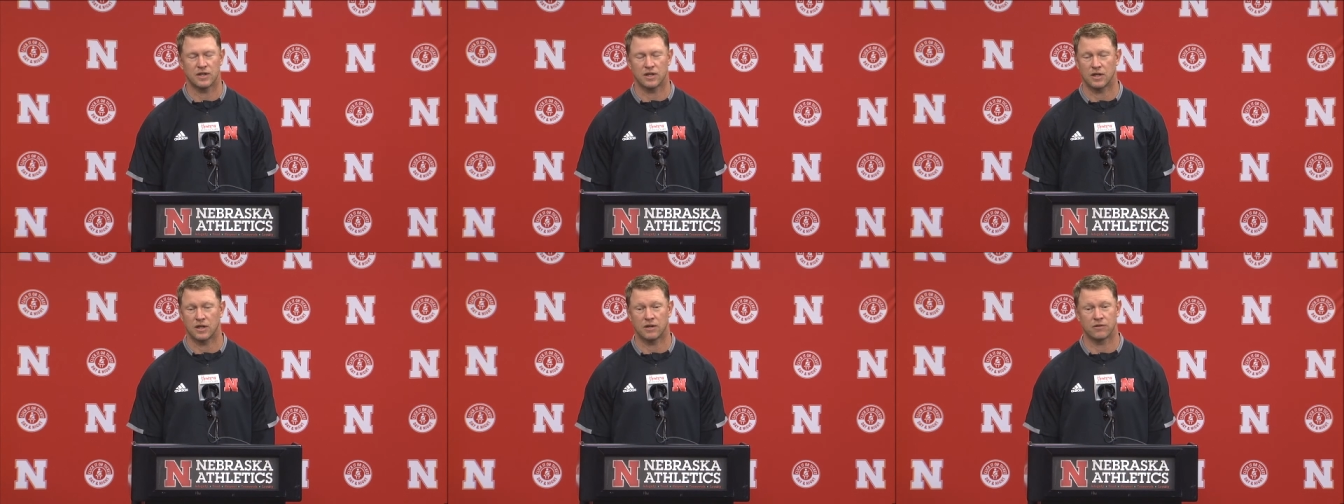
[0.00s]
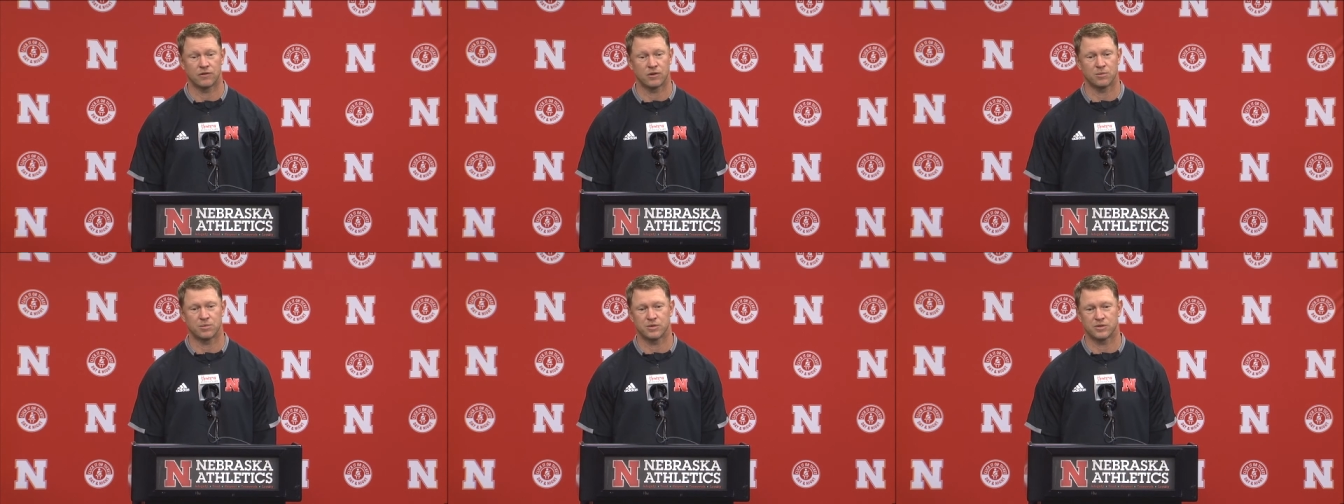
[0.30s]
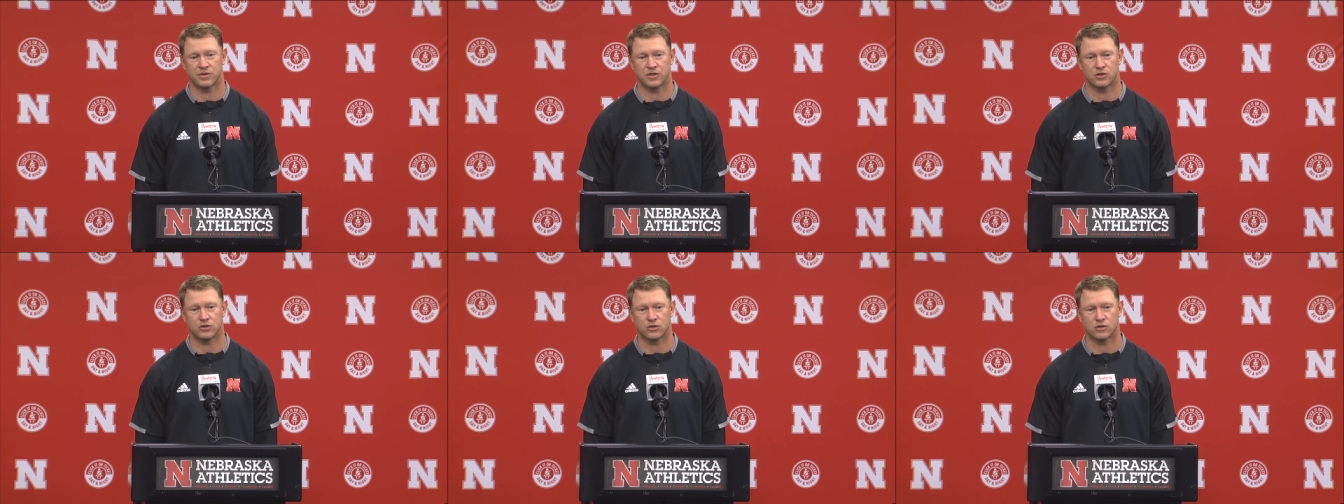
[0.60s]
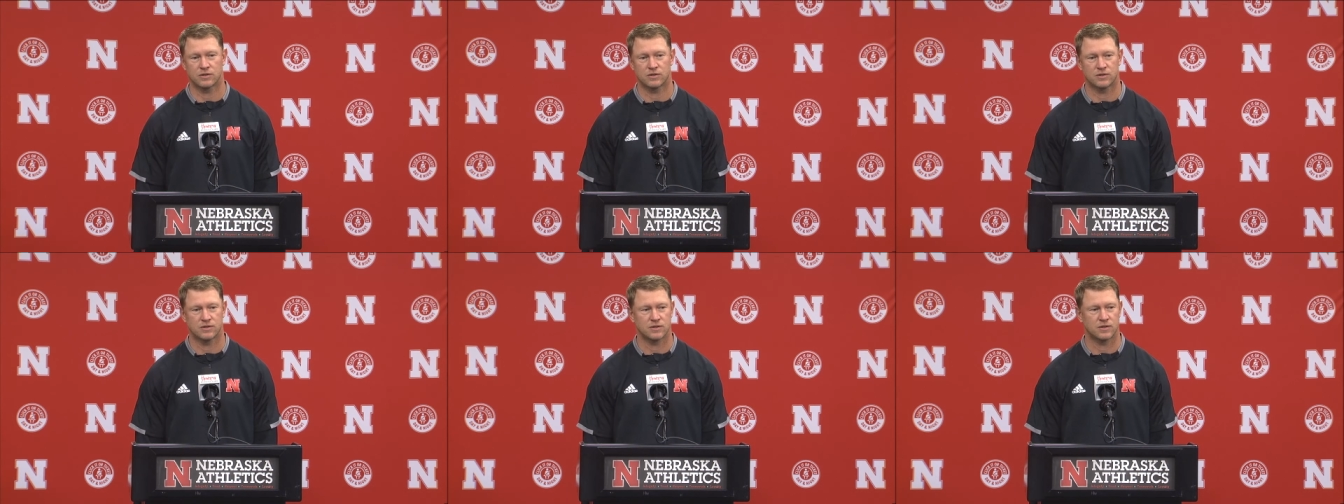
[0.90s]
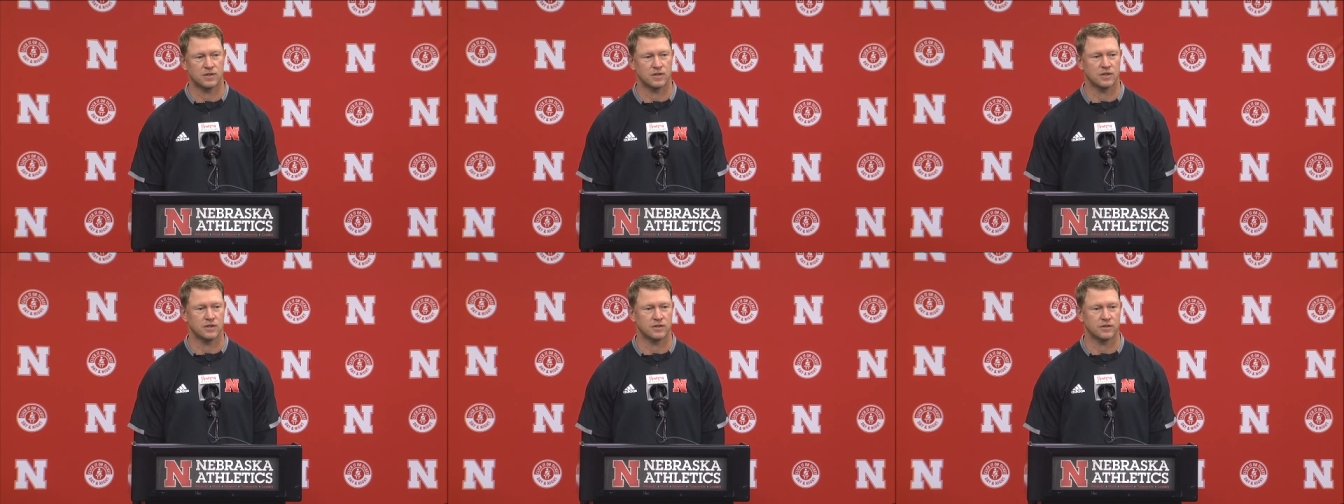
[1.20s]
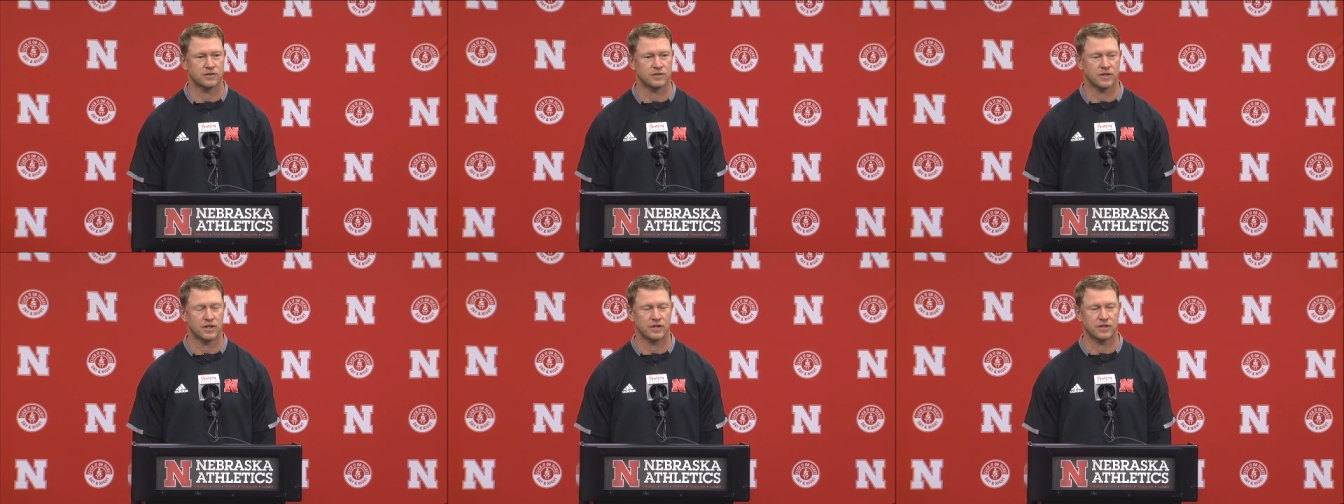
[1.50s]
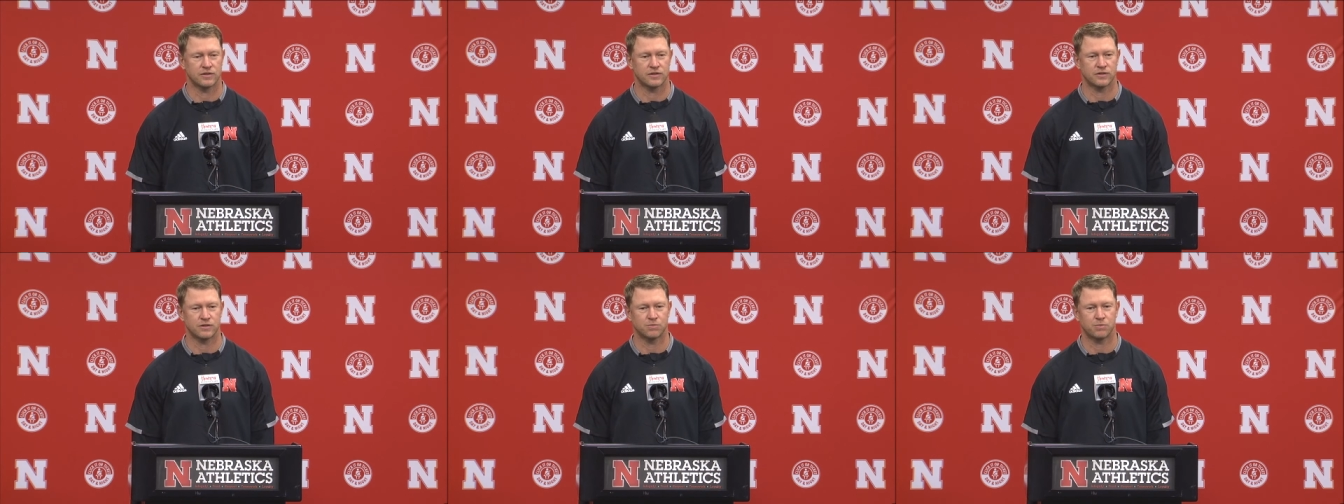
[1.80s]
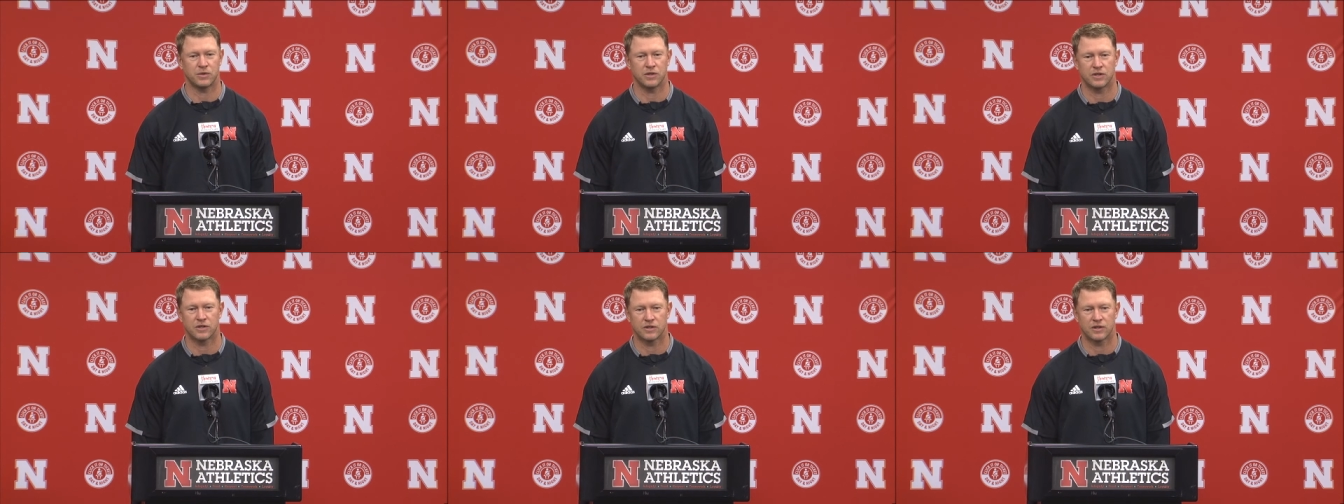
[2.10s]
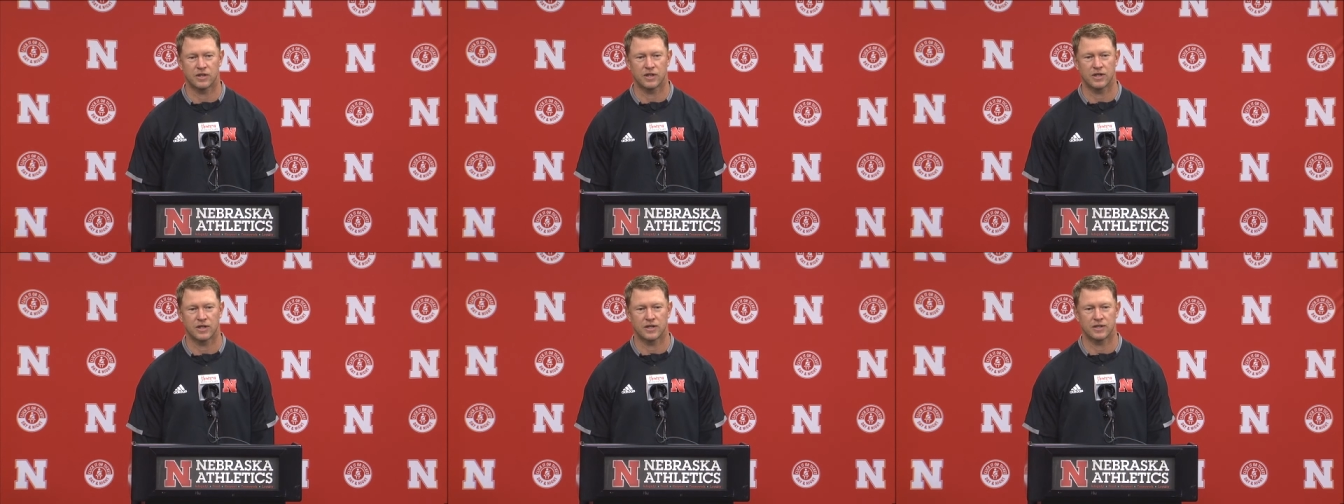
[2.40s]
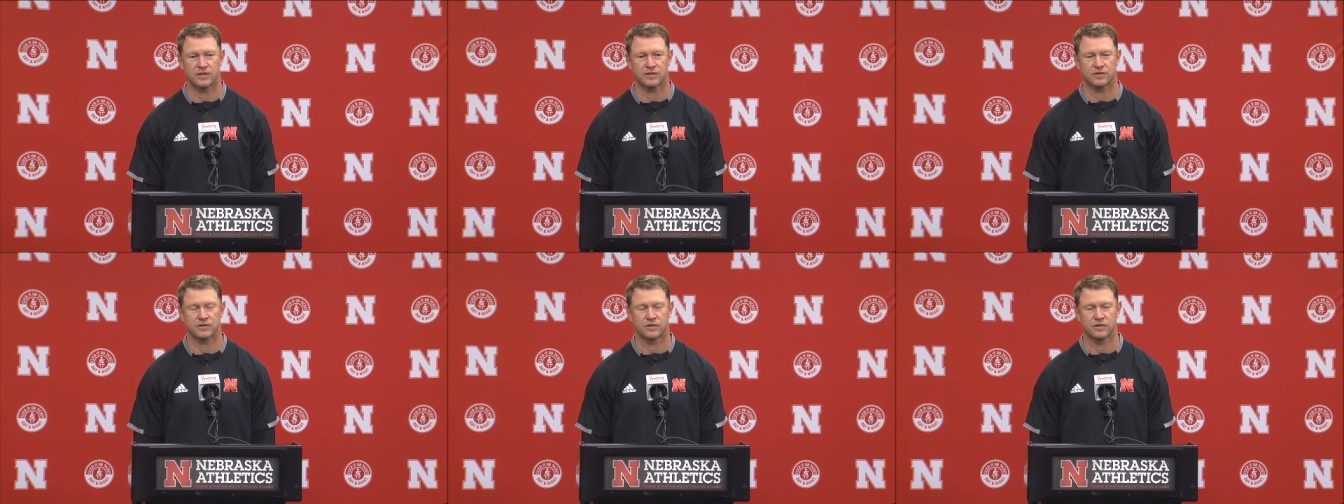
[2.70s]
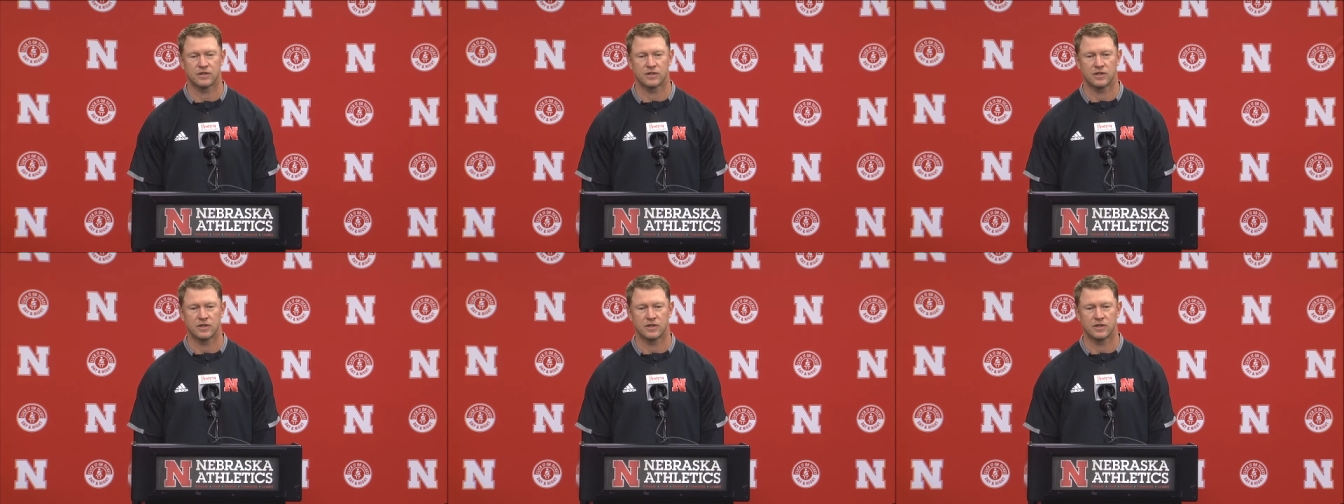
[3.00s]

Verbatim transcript: Uh, every position, uh, the size and speed of the guys.